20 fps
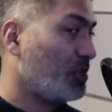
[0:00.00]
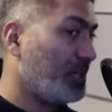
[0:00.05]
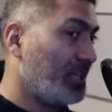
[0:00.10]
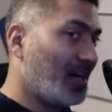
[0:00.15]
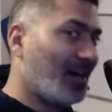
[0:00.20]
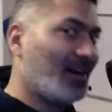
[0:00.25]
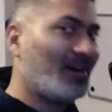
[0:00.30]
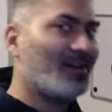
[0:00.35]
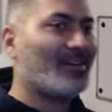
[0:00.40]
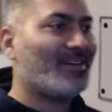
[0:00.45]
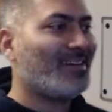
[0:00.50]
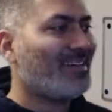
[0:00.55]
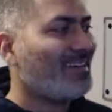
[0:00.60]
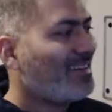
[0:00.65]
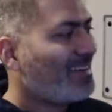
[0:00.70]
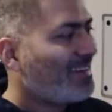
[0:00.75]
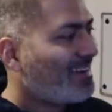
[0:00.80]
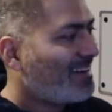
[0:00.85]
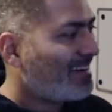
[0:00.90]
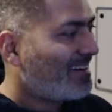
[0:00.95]
Jira,
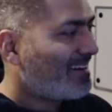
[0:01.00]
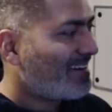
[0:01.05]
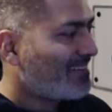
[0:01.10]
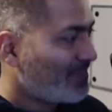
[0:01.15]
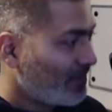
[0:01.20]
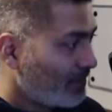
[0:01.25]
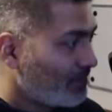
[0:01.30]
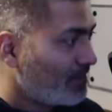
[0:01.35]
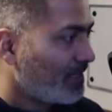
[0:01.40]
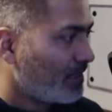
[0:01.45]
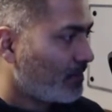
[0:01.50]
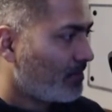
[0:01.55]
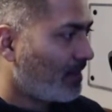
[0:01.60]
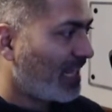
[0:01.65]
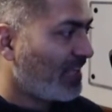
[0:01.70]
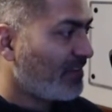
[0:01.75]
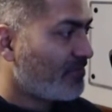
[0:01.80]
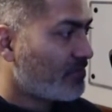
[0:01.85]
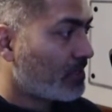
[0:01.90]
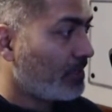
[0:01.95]
there is
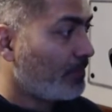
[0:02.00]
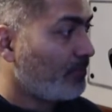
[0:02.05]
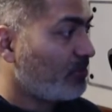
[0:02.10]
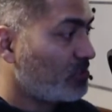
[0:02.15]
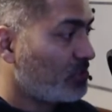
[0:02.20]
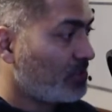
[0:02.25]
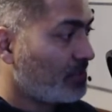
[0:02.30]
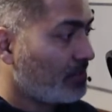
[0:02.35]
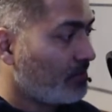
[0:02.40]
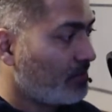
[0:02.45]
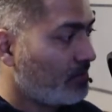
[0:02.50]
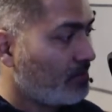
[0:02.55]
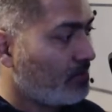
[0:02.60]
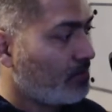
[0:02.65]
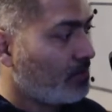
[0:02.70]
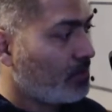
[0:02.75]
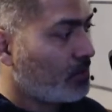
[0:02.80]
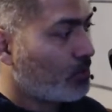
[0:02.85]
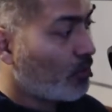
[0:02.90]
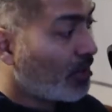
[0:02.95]
a live stream which is
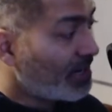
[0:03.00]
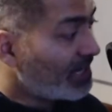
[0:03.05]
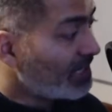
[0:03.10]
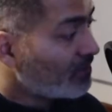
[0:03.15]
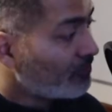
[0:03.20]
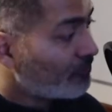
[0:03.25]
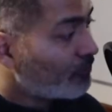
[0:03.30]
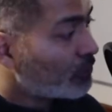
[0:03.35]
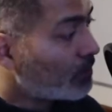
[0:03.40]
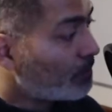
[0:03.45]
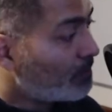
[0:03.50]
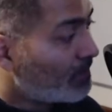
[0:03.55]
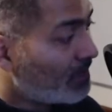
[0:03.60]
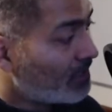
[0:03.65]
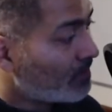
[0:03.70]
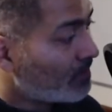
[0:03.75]
running for the